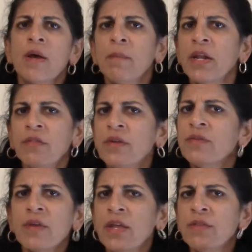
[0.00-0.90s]
but in
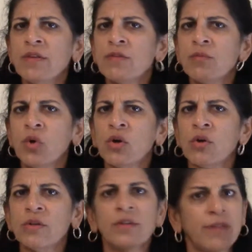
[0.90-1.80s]
this, in this
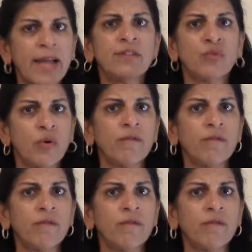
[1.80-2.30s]
world, that's sort